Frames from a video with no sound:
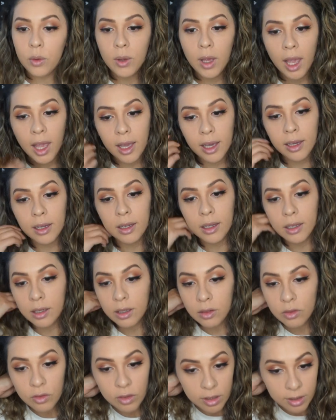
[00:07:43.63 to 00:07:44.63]
you
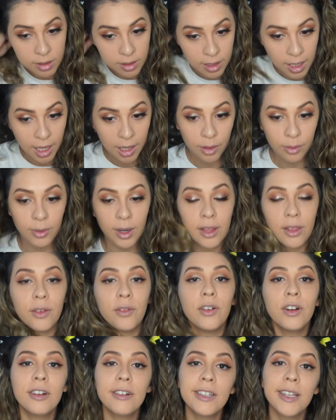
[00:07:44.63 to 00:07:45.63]
can just get it right the
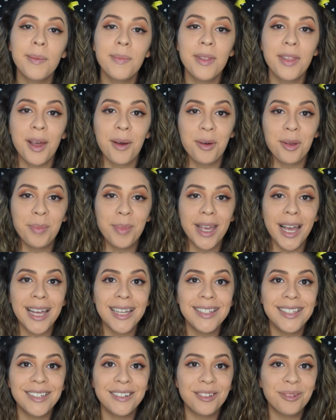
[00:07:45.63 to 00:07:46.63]
first time, then that would be
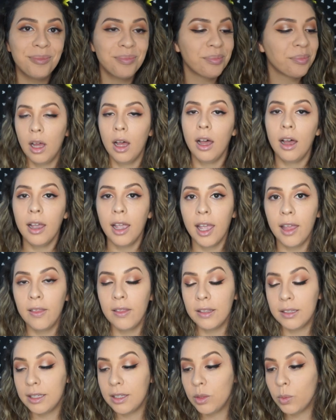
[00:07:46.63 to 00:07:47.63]
ideal. Again,
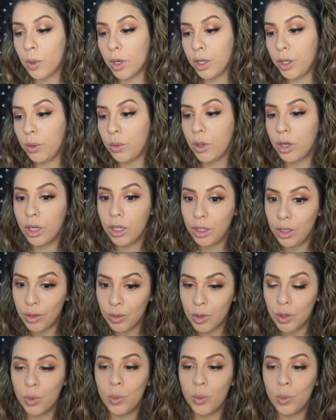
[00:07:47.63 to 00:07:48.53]
this is where you could use